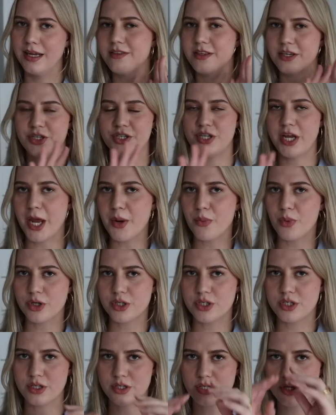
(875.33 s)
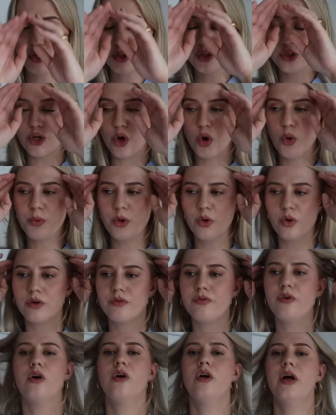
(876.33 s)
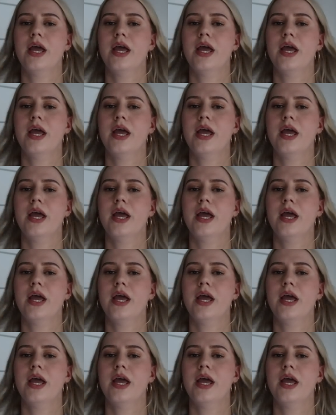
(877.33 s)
The shape was just so beautiful.